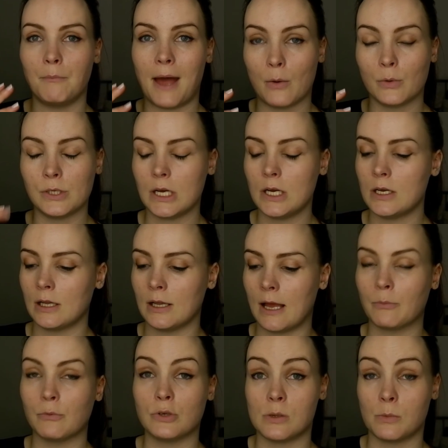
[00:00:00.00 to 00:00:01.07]
powder. I
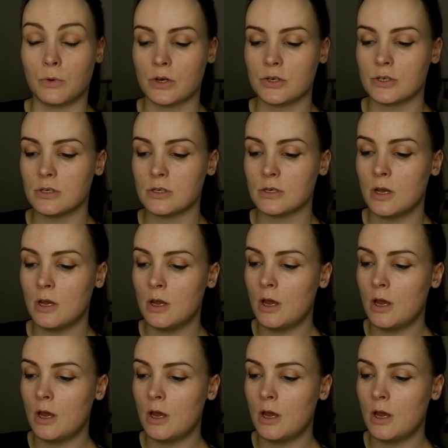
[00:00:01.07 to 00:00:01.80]
like using brushes.